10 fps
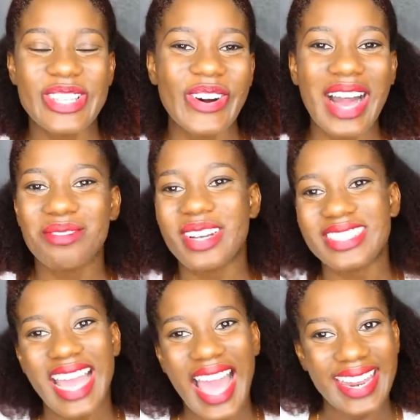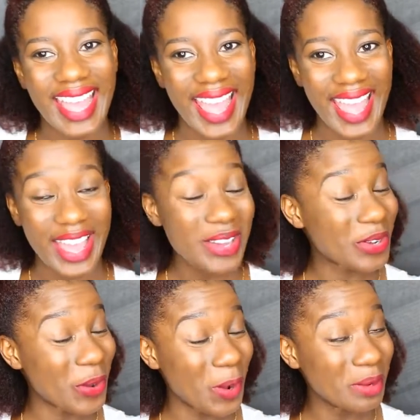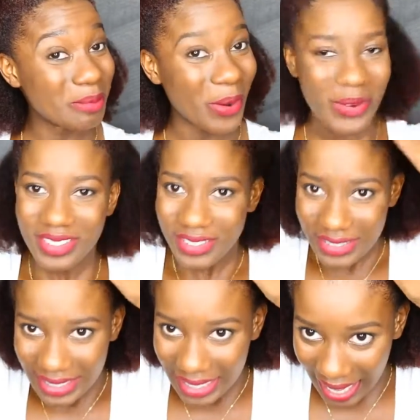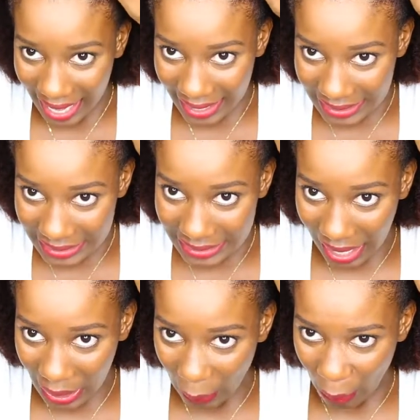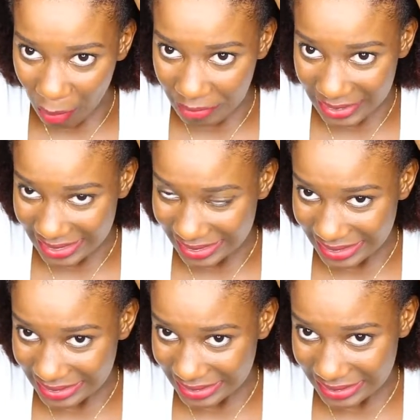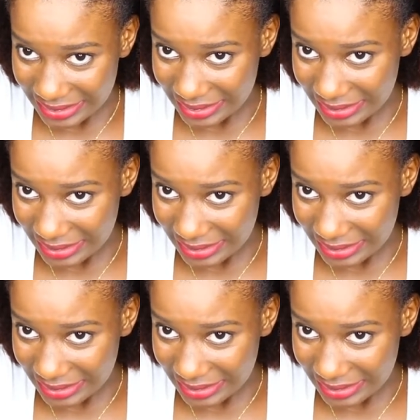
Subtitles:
So I'm going to add a gold bow and hopefully this.